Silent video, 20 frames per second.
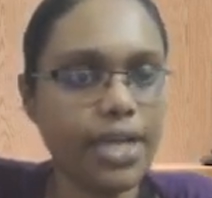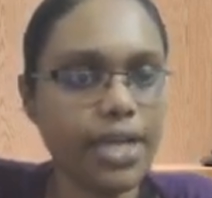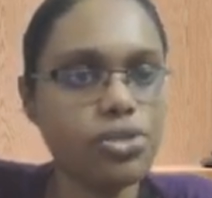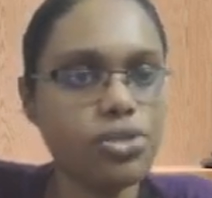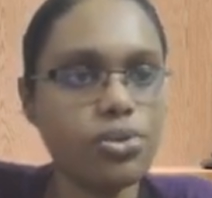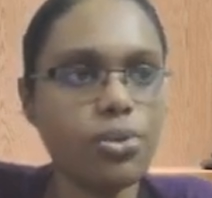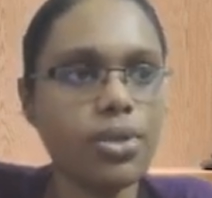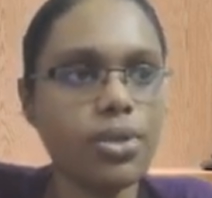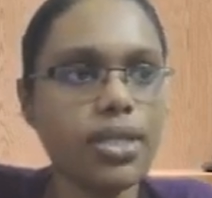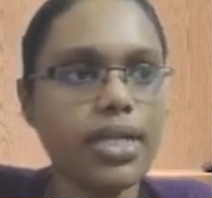I
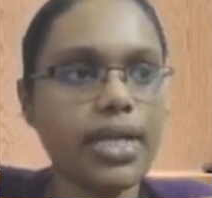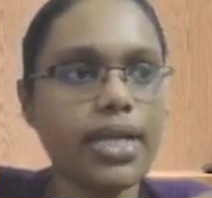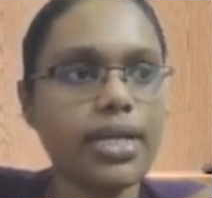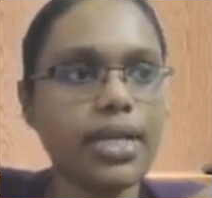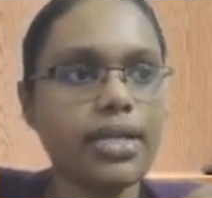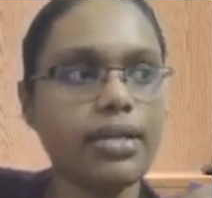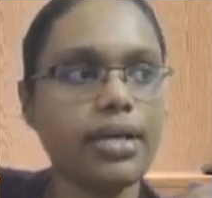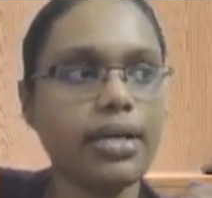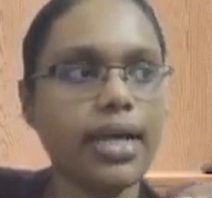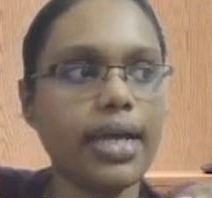told
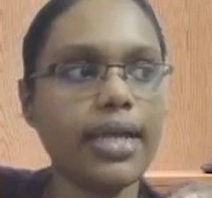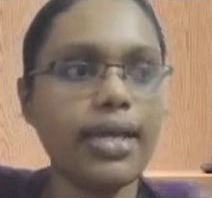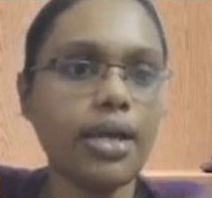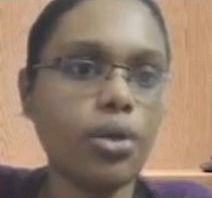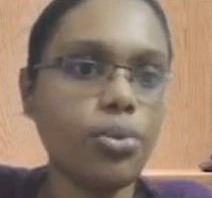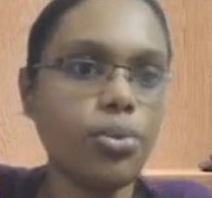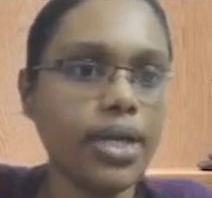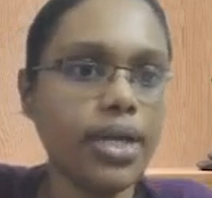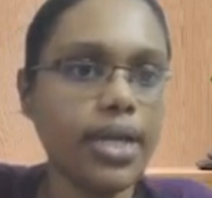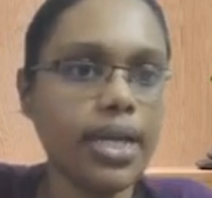that I
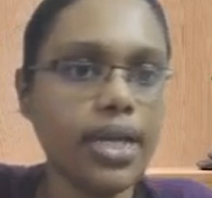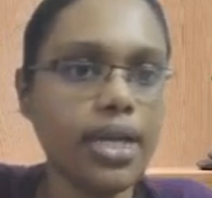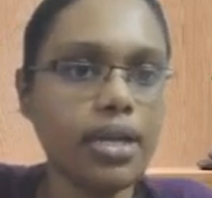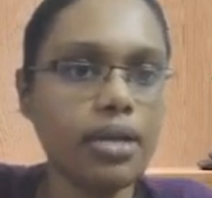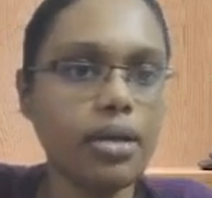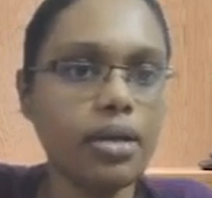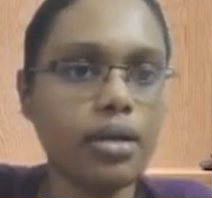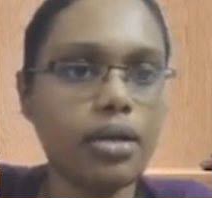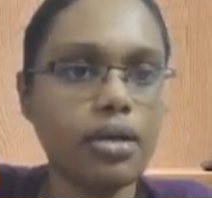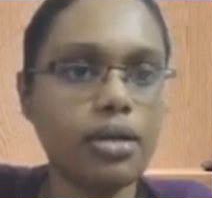love
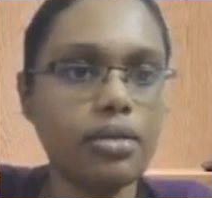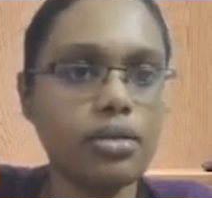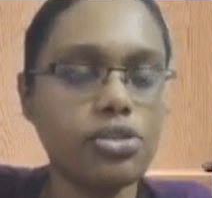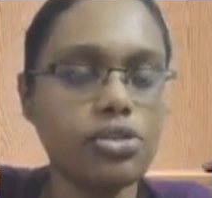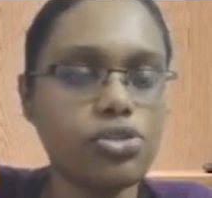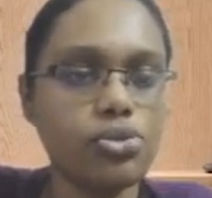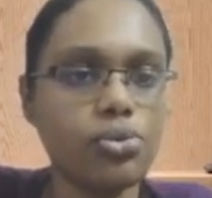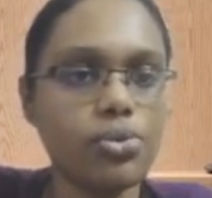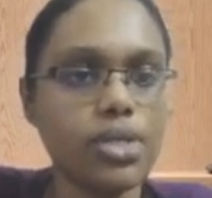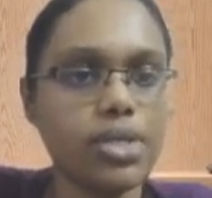reading the
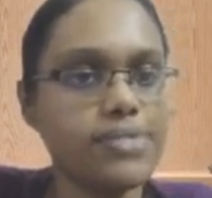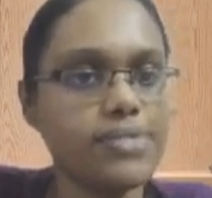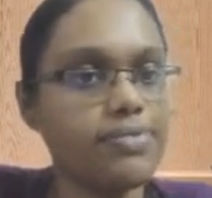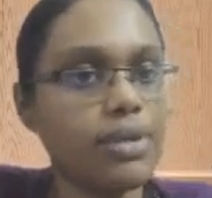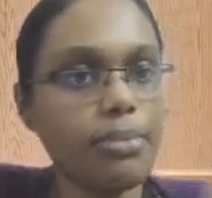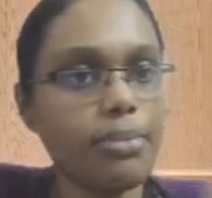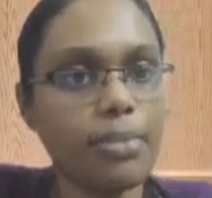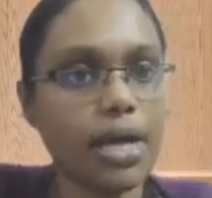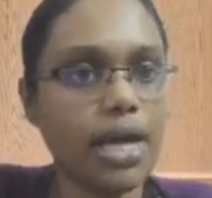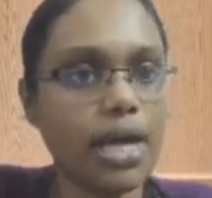stories
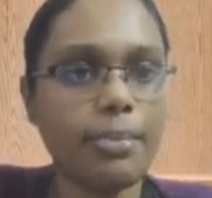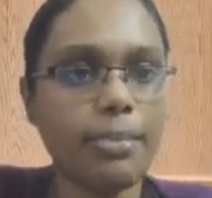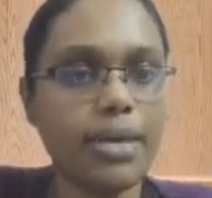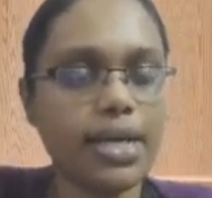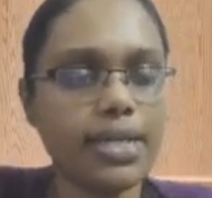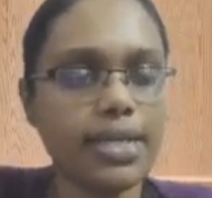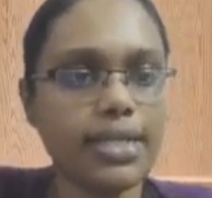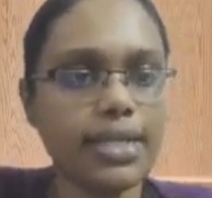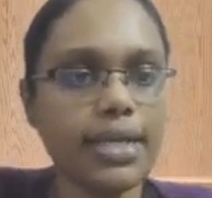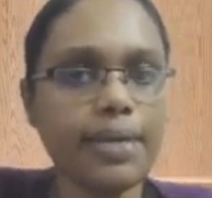from
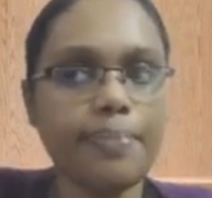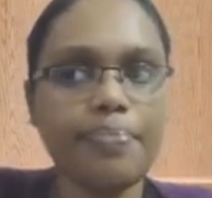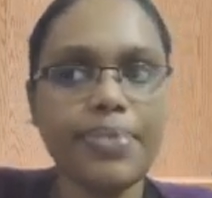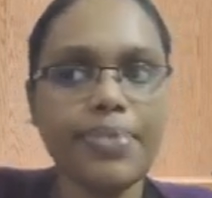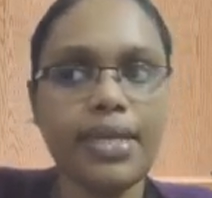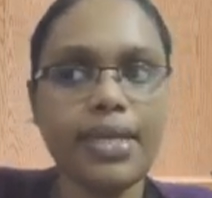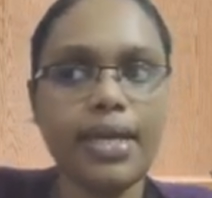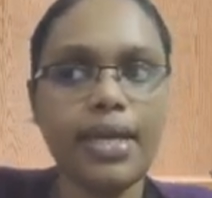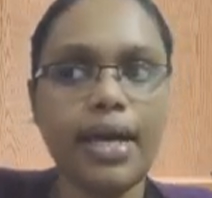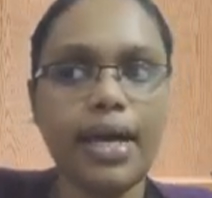Mahabharata
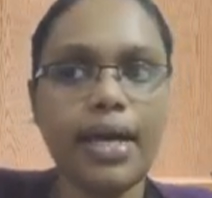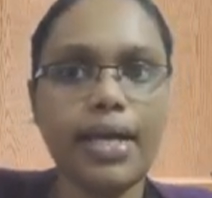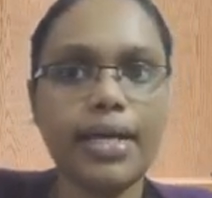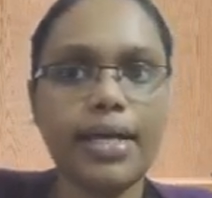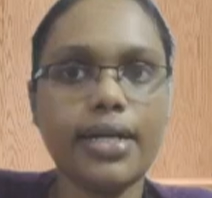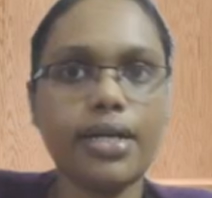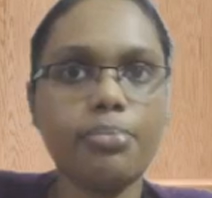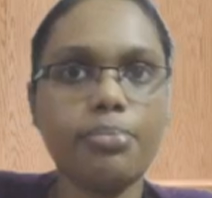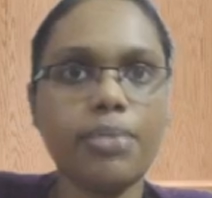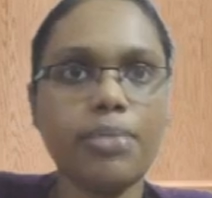
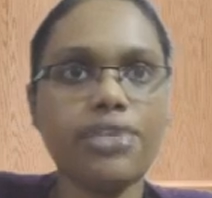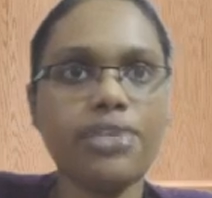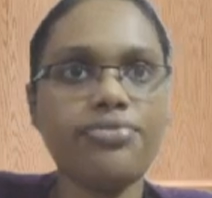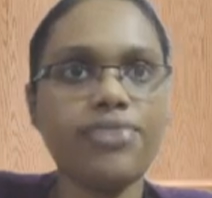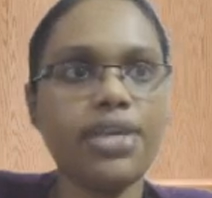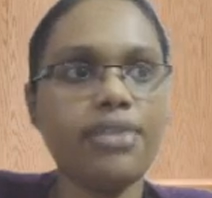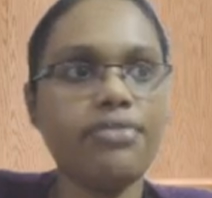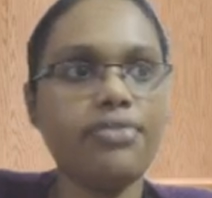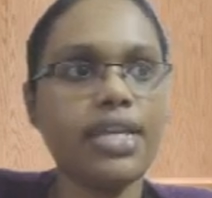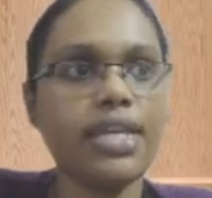and my
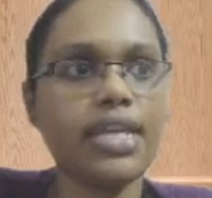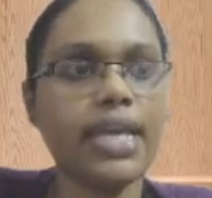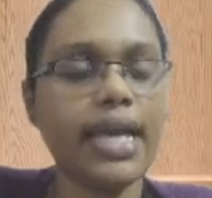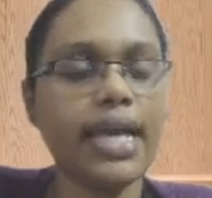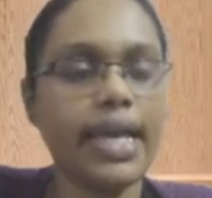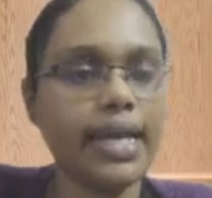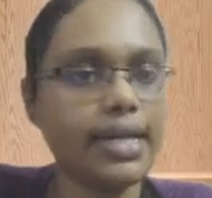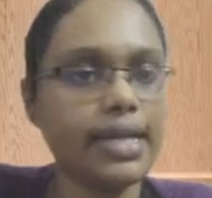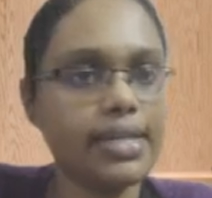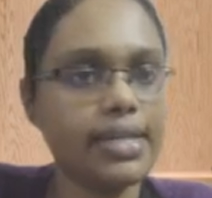favorite
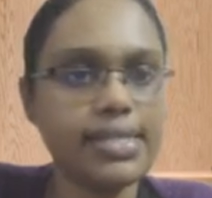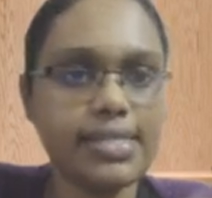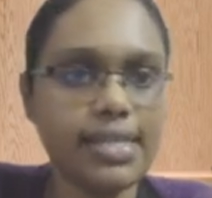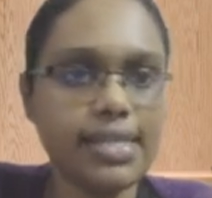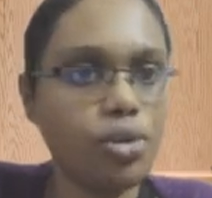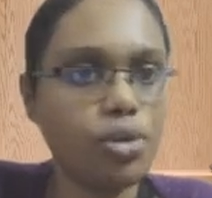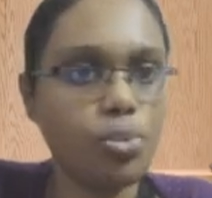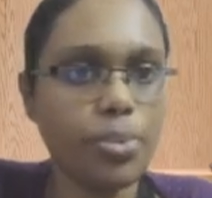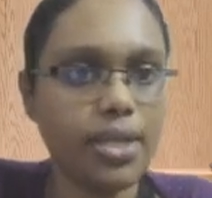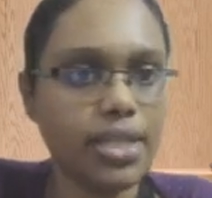character is
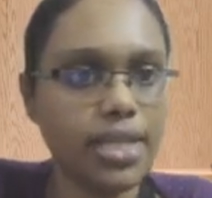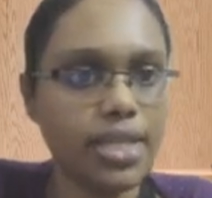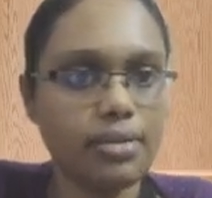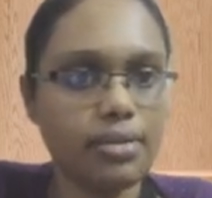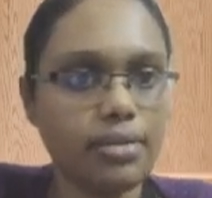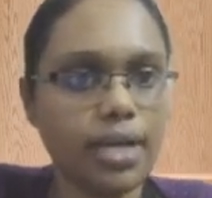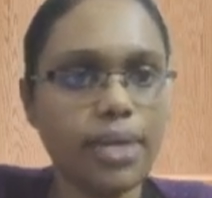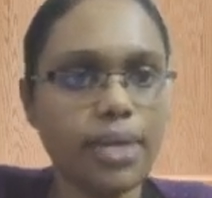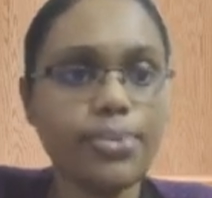Draupadi.